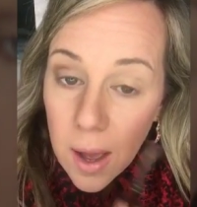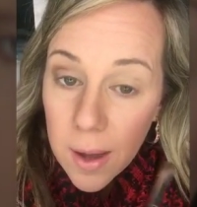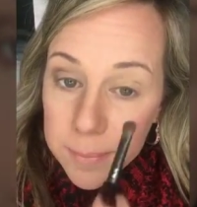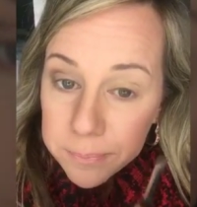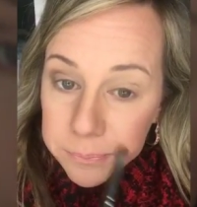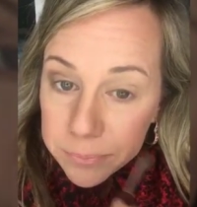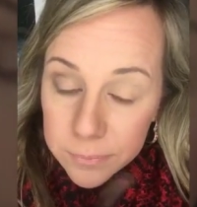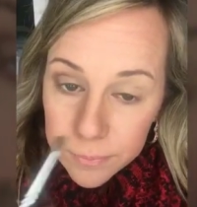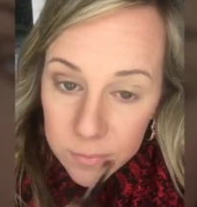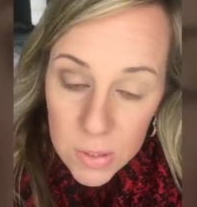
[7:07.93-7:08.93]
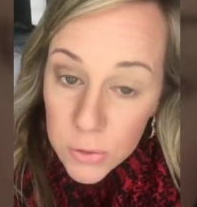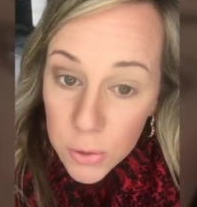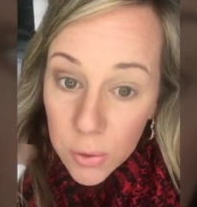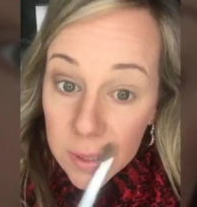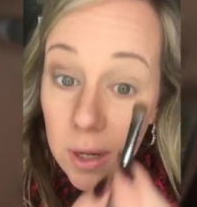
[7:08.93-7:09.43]
so
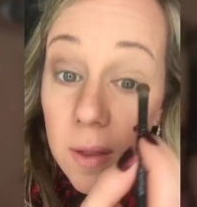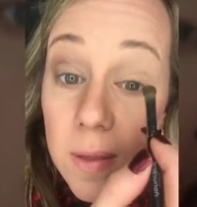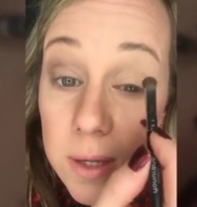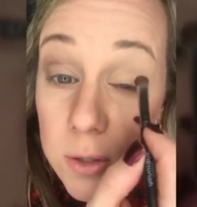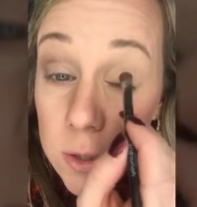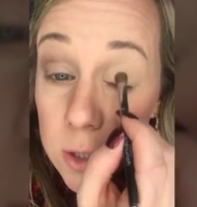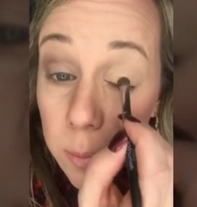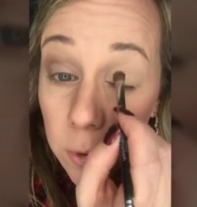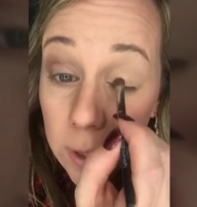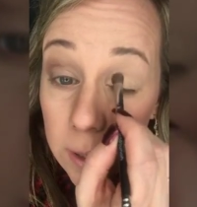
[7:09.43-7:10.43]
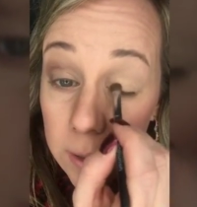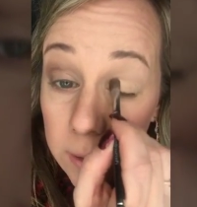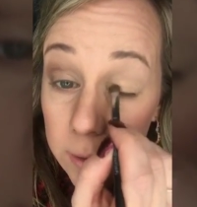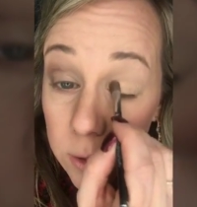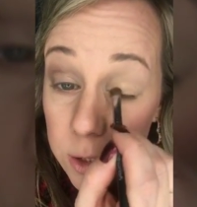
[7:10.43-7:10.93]
you don't get all the shimmery
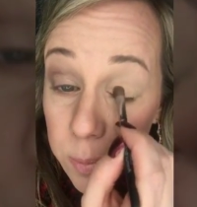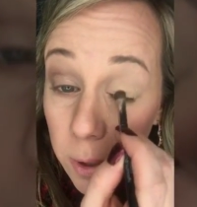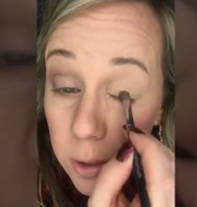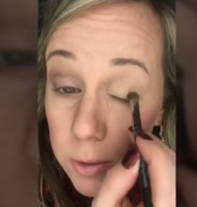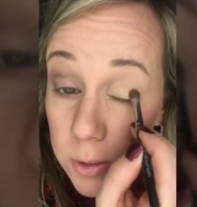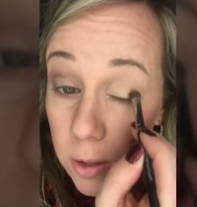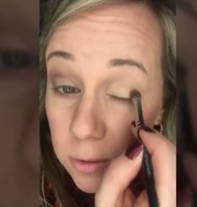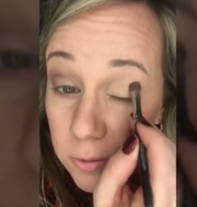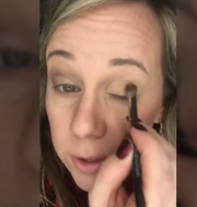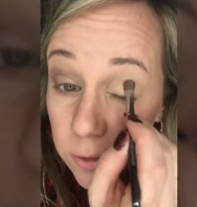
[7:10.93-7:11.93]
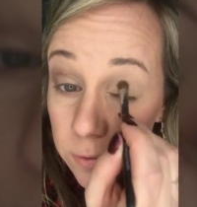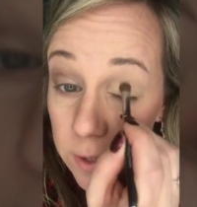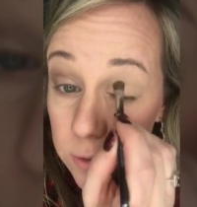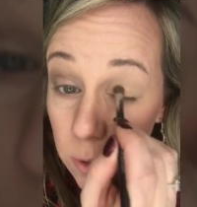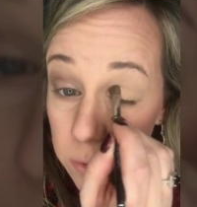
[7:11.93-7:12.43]
glitter sparkles all over your
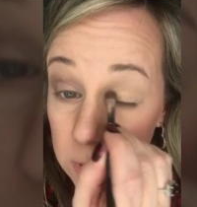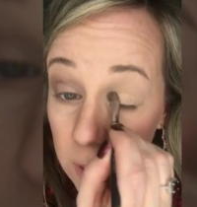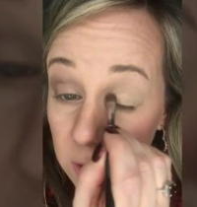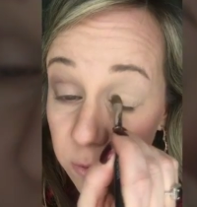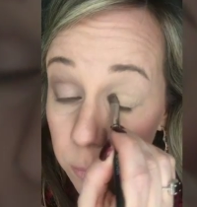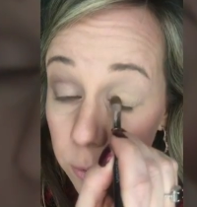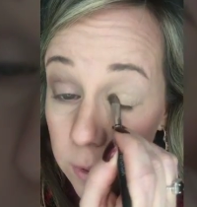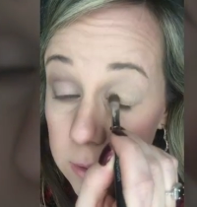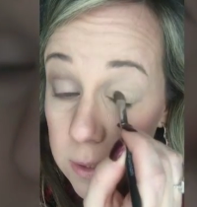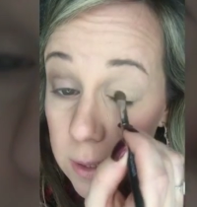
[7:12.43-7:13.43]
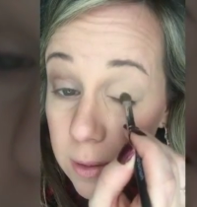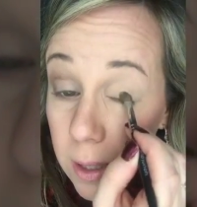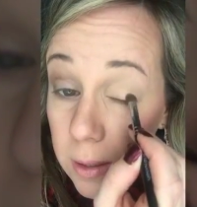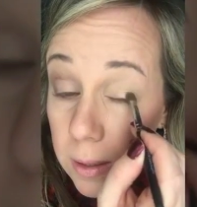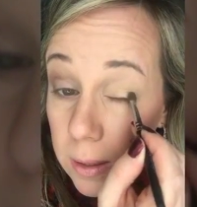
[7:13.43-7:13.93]
face. So I'm just kind of pressing
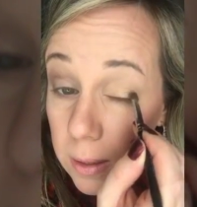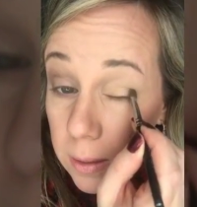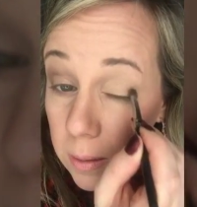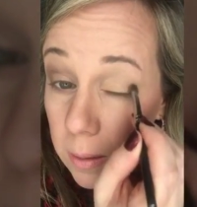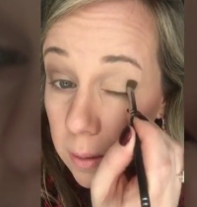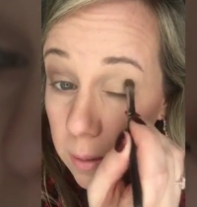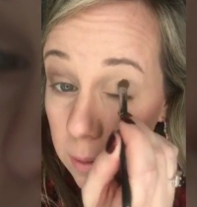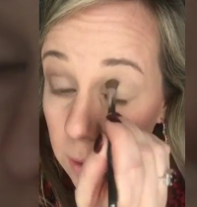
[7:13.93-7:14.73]
that in.